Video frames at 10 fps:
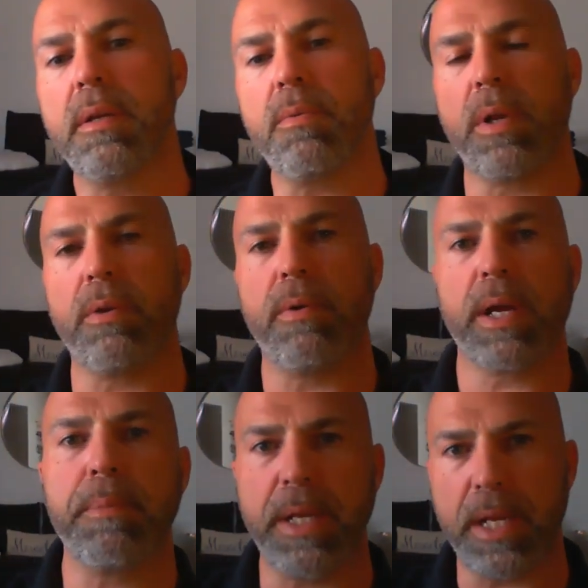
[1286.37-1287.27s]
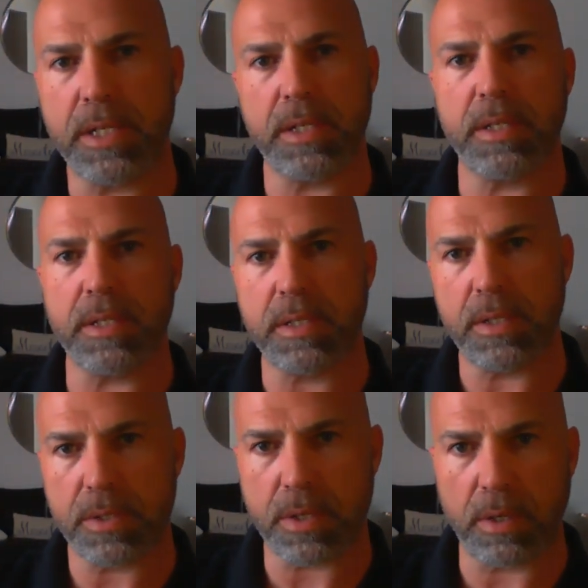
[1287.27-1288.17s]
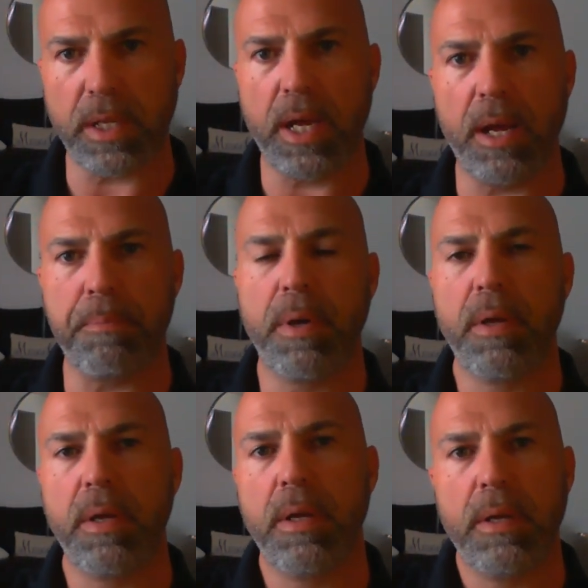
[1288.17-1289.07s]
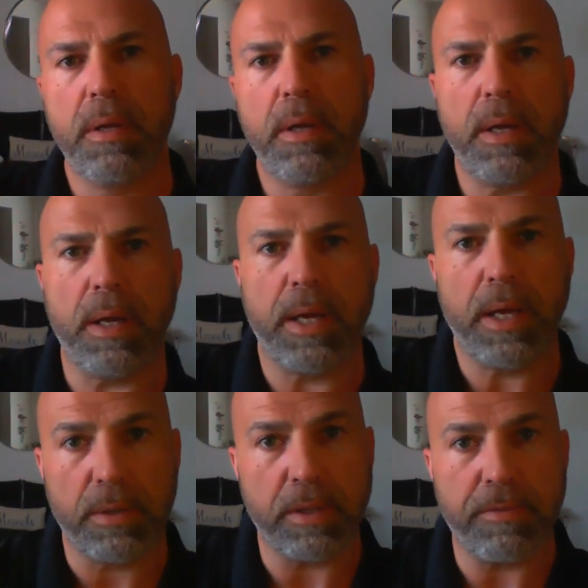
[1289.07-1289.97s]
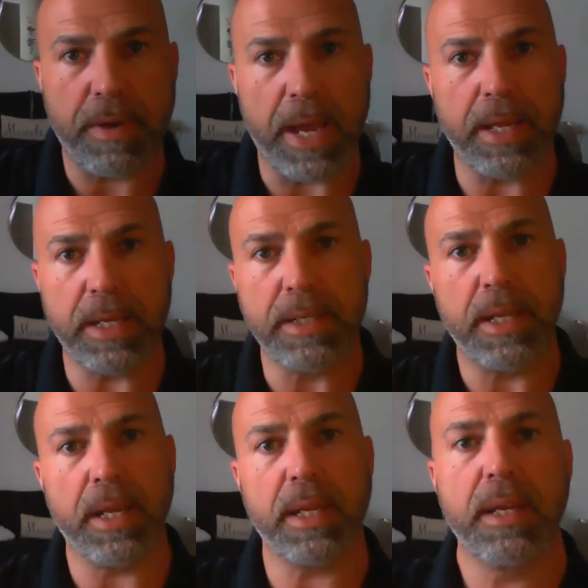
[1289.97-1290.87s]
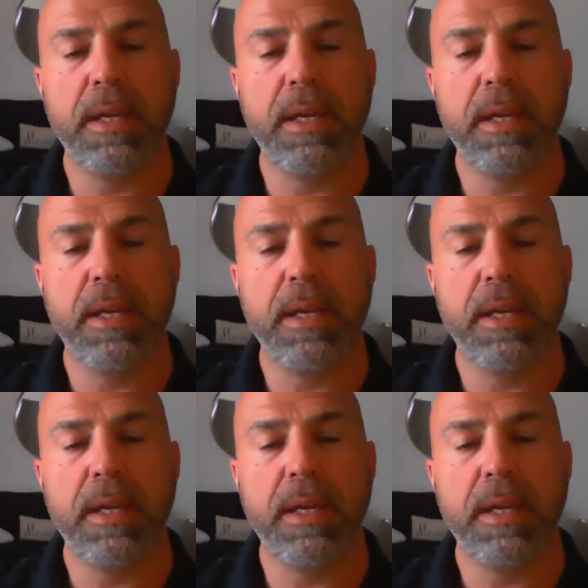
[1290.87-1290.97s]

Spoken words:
one of the recommendations is to certainly up healthy fat intake.